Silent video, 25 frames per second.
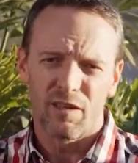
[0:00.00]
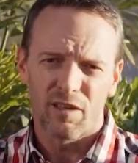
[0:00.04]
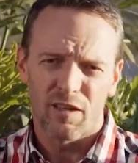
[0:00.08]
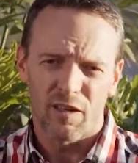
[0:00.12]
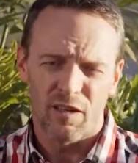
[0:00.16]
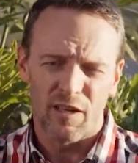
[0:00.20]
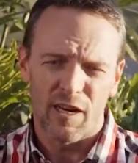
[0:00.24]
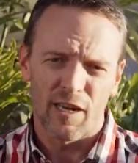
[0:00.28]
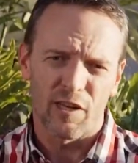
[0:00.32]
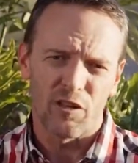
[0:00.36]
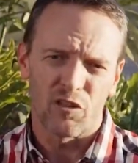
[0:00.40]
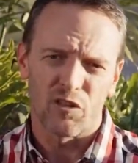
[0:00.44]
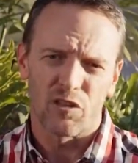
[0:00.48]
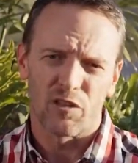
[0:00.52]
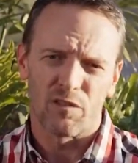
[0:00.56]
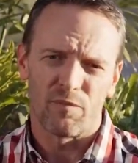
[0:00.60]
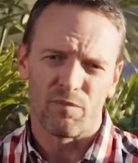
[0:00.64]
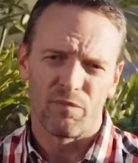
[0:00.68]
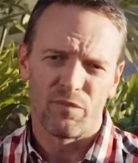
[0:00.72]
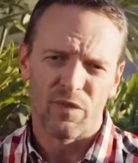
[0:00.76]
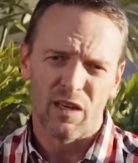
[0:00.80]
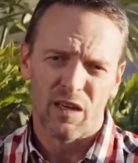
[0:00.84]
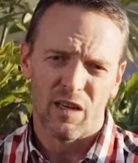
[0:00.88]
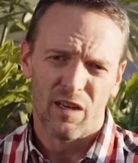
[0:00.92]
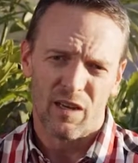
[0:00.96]

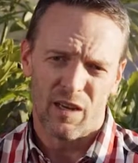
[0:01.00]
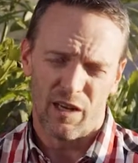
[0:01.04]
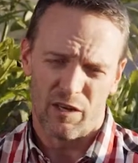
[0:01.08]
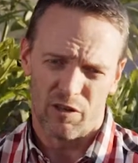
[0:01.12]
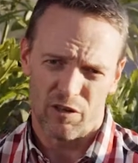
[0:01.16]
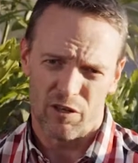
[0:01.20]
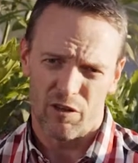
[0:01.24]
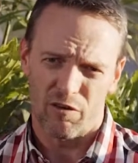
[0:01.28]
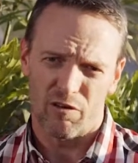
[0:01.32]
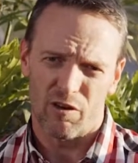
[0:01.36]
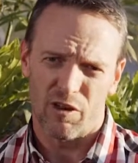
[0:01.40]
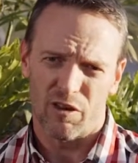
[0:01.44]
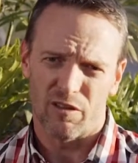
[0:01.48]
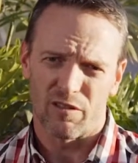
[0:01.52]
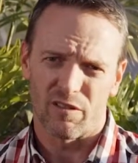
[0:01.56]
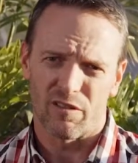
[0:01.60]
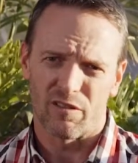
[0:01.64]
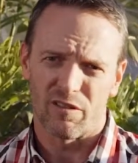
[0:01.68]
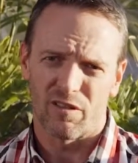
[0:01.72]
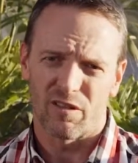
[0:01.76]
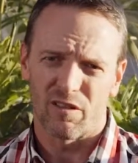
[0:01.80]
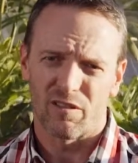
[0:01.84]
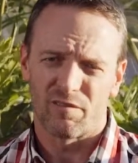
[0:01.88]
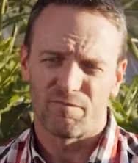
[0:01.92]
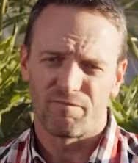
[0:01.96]
connection, and
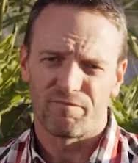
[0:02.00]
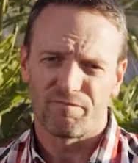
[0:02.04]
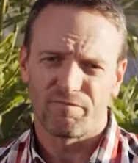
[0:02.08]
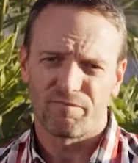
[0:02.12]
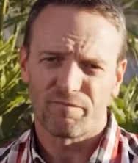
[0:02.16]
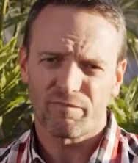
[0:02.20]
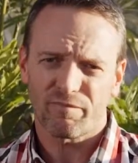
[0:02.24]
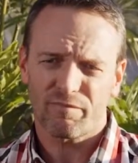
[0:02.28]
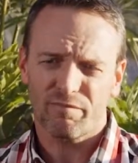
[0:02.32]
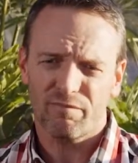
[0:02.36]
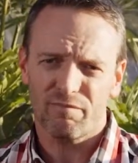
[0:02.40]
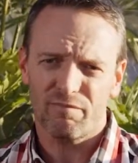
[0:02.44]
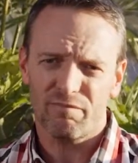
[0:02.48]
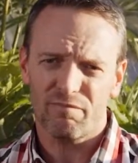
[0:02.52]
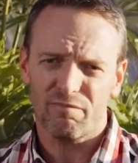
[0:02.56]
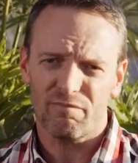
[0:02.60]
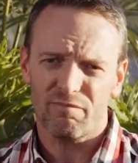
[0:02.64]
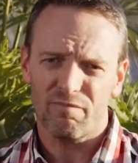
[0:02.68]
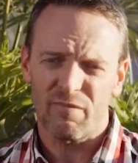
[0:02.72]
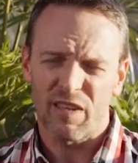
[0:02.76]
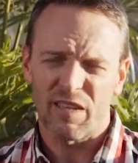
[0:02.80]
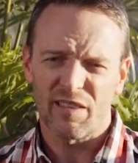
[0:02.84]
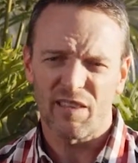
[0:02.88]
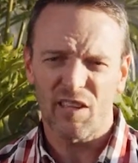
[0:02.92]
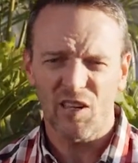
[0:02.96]
curiosity.
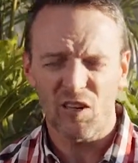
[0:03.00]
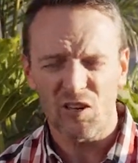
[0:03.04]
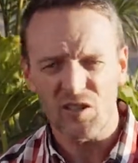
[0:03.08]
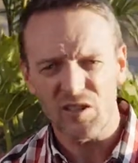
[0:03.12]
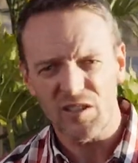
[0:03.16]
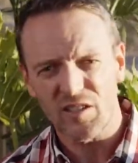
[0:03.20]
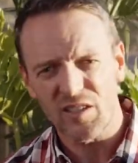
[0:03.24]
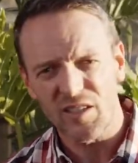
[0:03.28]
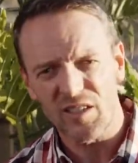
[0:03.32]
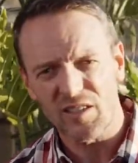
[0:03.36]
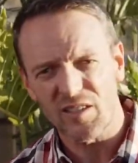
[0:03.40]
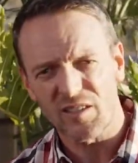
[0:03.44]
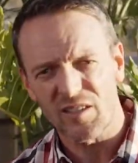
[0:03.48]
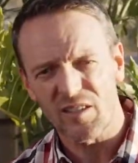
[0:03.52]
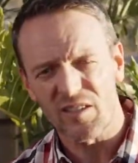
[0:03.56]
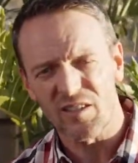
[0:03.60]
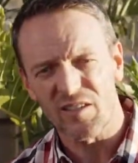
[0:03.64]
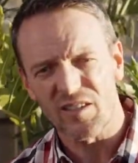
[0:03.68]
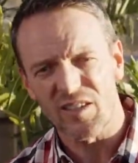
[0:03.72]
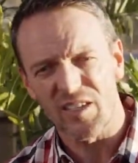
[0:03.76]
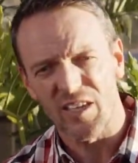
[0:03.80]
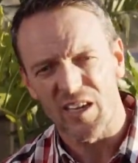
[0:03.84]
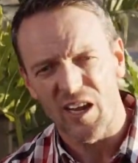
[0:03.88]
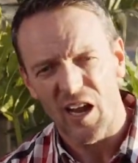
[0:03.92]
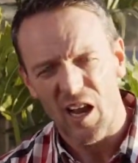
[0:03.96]
The
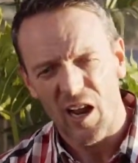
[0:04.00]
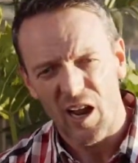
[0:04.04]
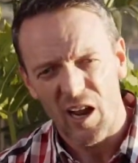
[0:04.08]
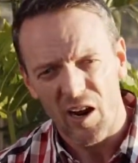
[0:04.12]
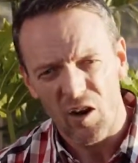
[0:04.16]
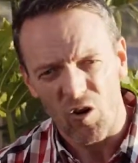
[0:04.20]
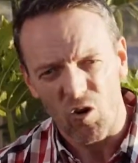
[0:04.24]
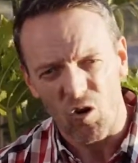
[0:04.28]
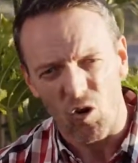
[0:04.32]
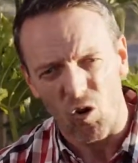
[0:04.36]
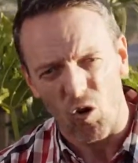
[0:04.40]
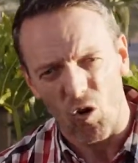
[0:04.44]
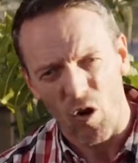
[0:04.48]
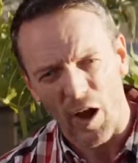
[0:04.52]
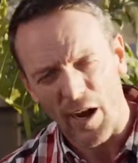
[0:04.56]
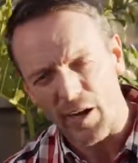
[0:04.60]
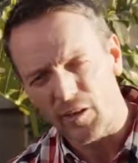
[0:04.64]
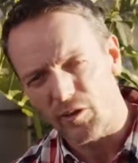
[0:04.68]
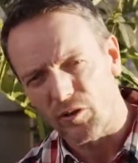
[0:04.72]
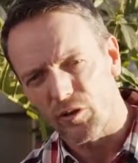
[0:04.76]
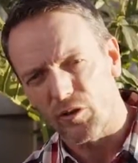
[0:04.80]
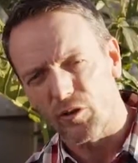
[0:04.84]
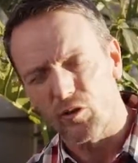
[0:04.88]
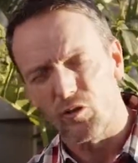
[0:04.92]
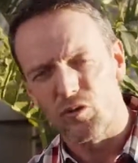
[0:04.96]
consistency
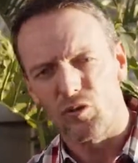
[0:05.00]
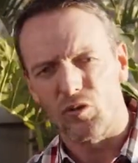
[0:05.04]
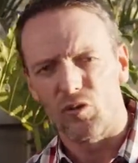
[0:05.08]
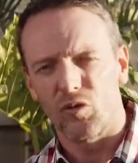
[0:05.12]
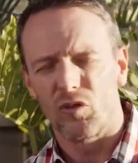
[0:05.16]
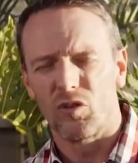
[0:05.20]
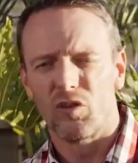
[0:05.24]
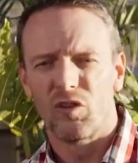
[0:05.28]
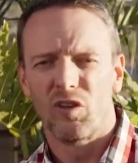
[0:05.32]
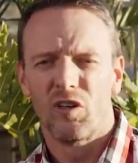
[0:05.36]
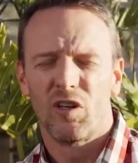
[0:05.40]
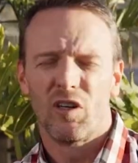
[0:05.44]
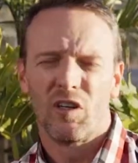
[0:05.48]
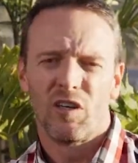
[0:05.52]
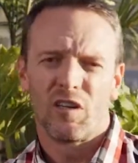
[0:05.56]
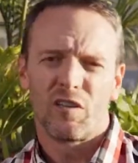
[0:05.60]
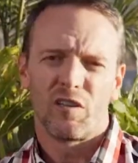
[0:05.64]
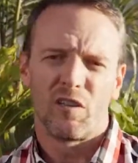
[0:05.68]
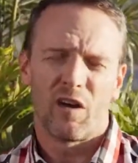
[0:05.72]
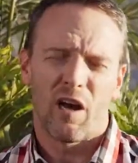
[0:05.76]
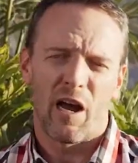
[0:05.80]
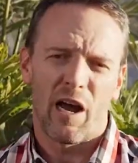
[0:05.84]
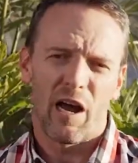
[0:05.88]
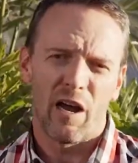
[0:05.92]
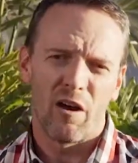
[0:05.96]
right through
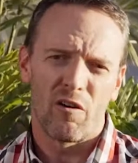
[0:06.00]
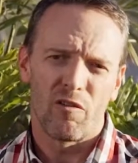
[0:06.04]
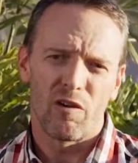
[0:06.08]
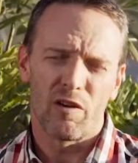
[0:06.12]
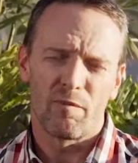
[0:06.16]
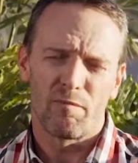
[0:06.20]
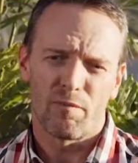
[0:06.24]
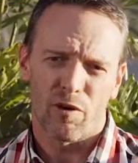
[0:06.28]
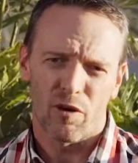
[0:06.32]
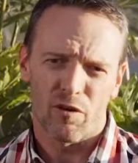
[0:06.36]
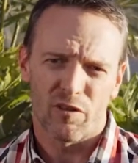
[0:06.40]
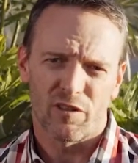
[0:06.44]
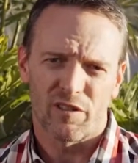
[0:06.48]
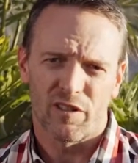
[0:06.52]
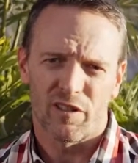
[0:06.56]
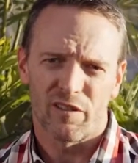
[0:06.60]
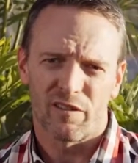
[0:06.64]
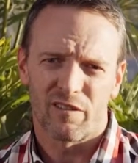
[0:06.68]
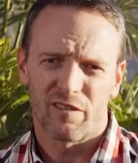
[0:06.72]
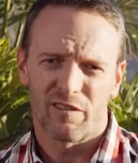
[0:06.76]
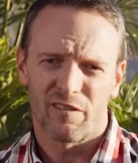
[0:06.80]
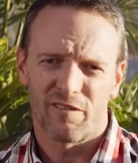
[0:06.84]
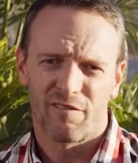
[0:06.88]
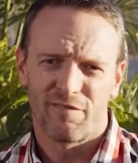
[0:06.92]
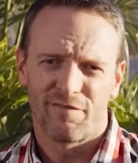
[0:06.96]
the hiring
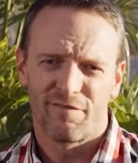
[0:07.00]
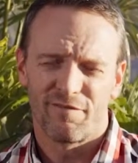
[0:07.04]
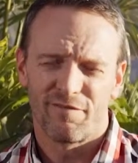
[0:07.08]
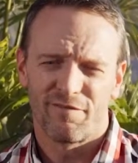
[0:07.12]
process.